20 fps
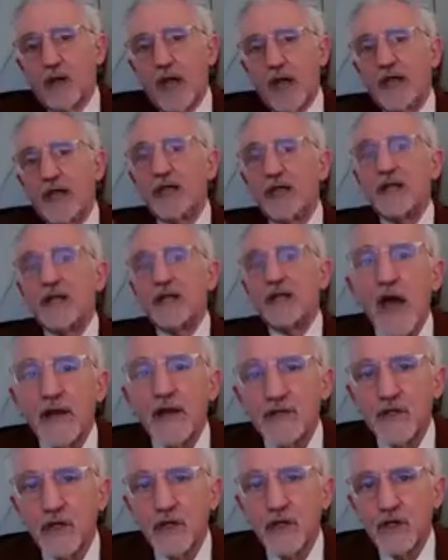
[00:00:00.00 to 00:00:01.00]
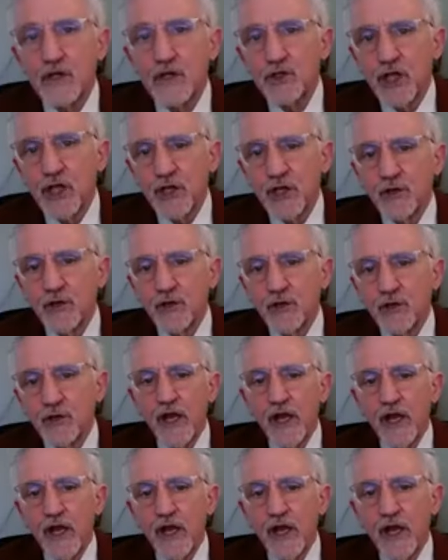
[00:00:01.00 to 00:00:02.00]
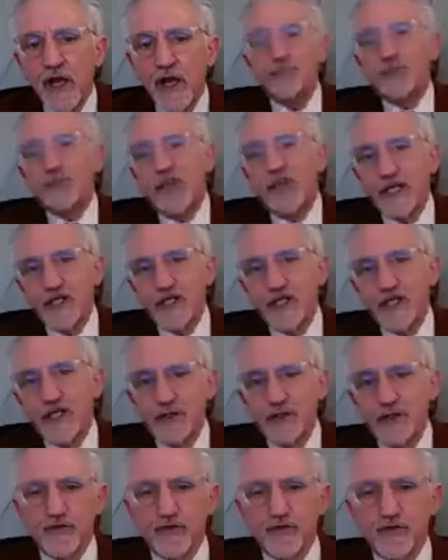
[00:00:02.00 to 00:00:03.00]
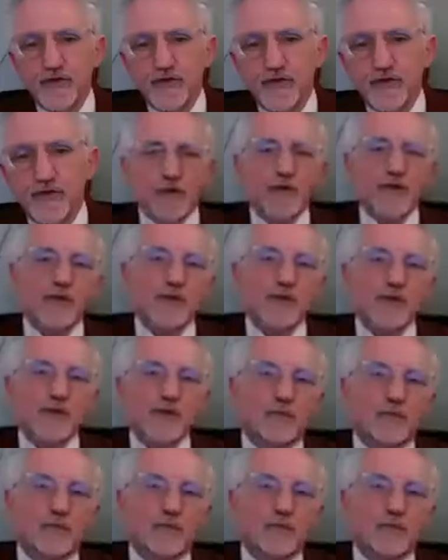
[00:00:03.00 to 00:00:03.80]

not generating objections from others.